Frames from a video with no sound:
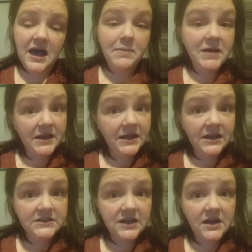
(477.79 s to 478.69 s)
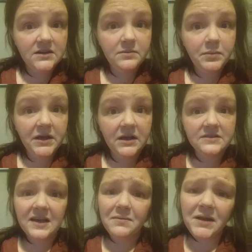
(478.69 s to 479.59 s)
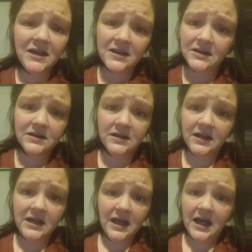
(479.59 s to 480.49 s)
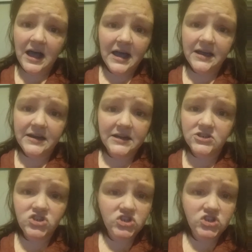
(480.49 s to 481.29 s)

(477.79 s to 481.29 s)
I'm getting it done because I'm not going to hide in